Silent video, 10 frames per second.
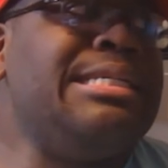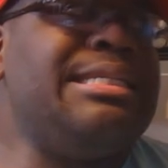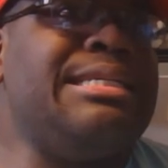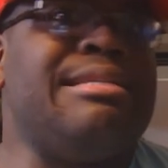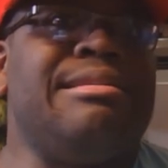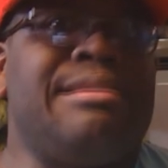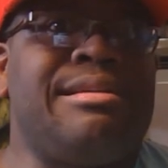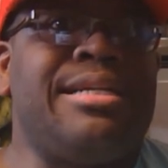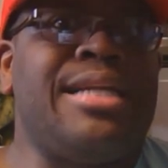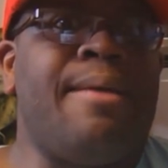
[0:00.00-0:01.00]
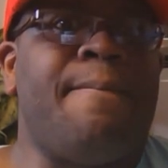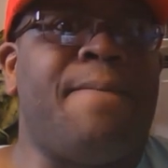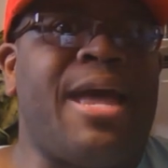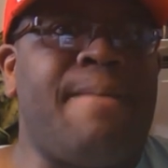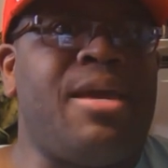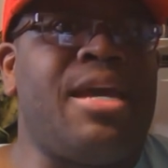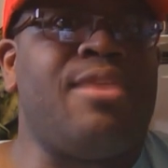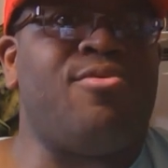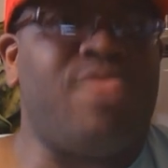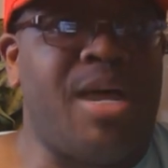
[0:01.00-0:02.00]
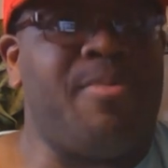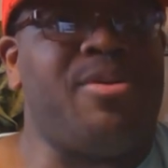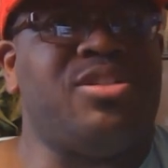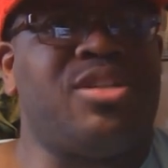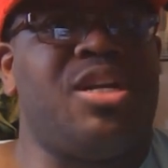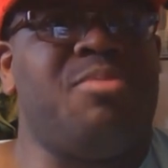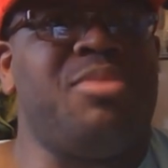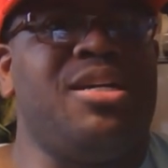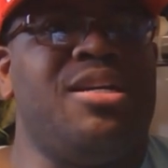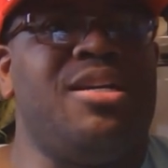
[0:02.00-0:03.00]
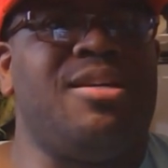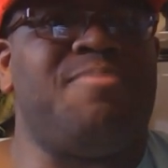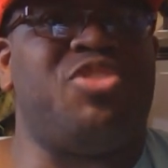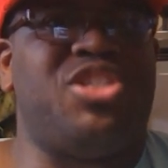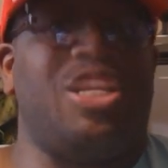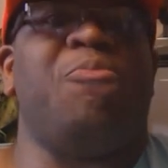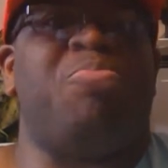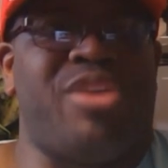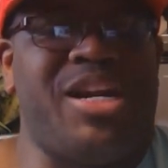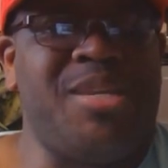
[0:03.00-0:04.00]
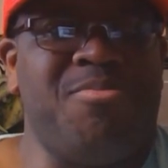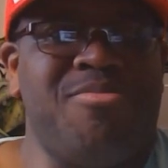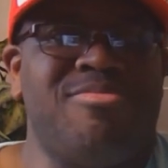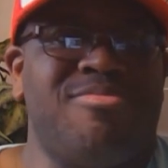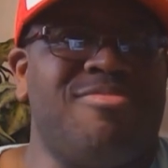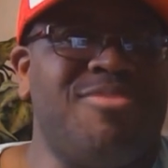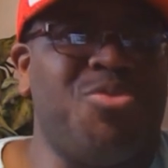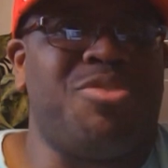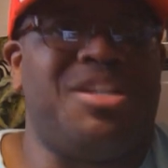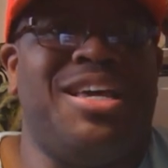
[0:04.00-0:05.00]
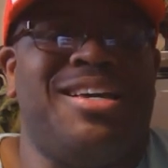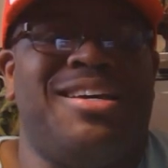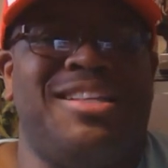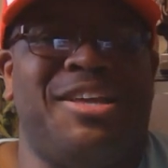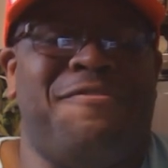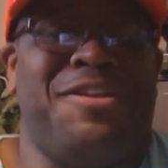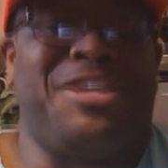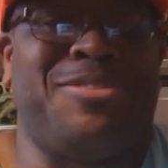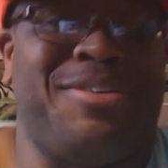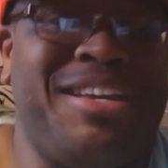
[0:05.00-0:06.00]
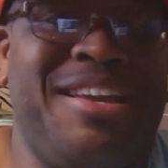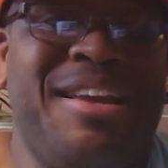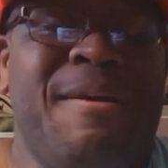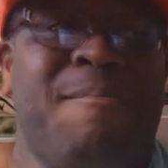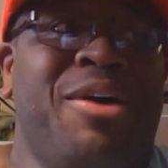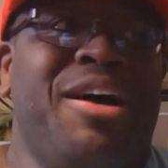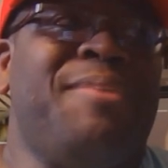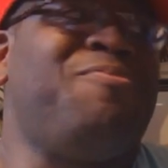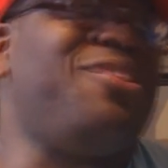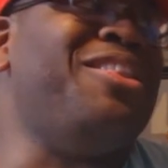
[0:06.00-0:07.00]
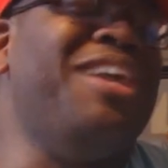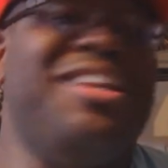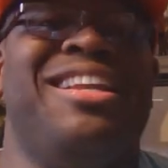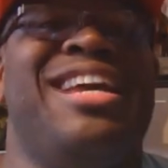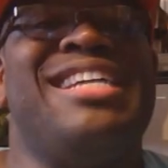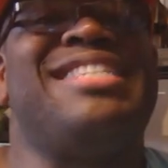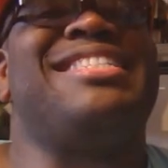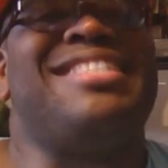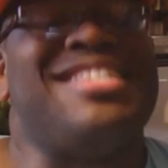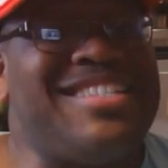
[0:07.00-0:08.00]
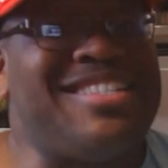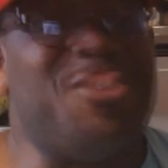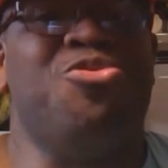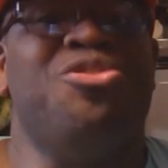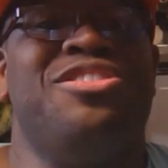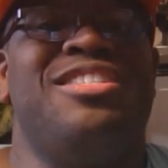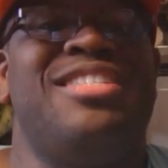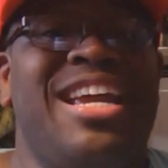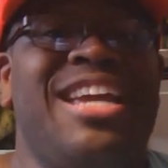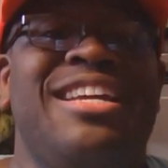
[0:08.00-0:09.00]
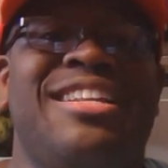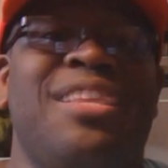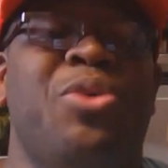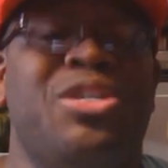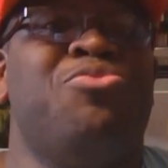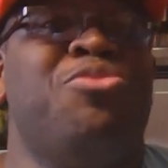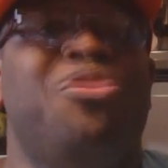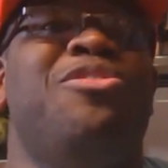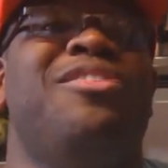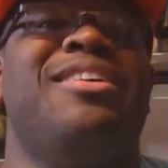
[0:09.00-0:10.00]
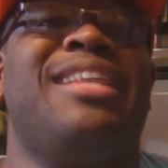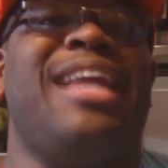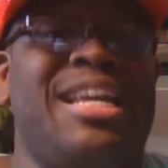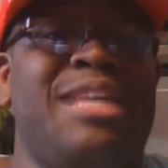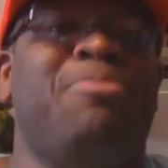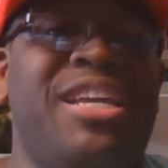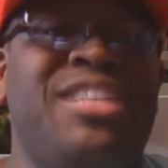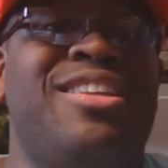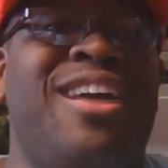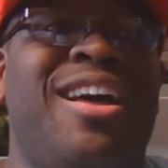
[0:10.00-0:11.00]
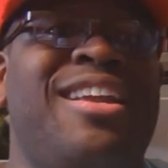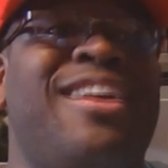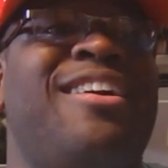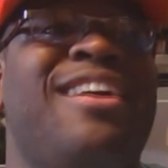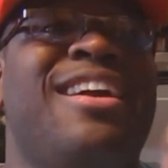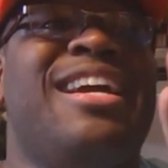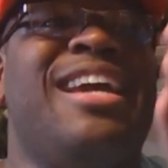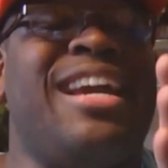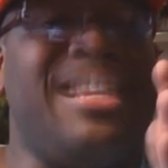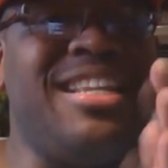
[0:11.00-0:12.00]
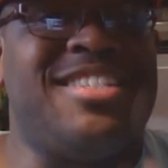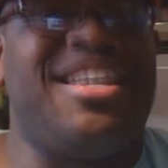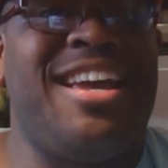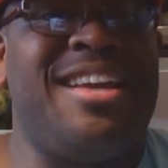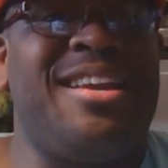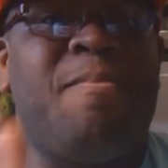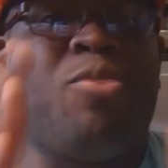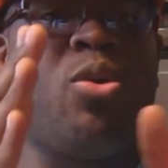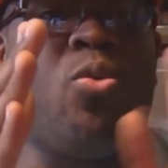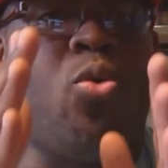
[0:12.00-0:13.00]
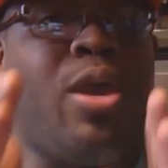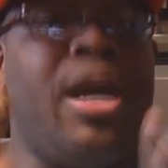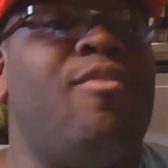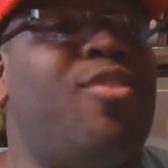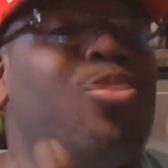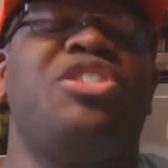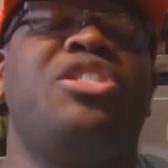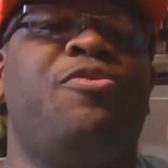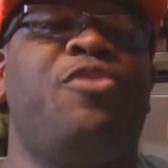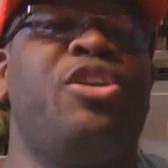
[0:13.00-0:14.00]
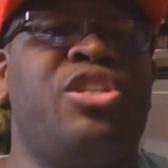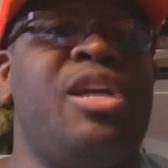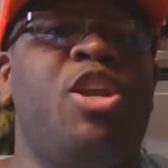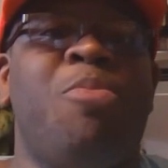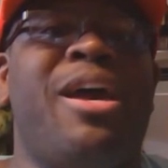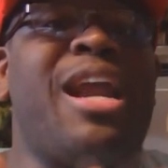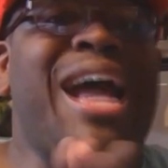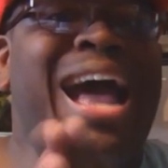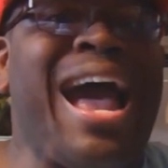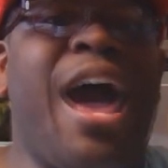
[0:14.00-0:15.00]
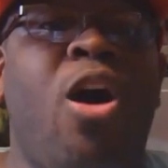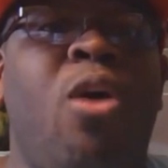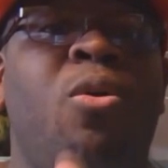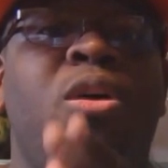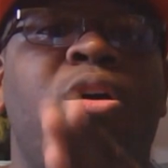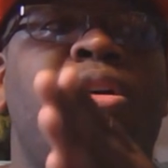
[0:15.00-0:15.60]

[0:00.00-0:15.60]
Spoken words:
doesn't look like that Batman and Robin's gonna be celebrating their victory. But nonetheless, the rules state there was a rule, and he placed it on there, and he said, whoever crosses the finish line, no matter how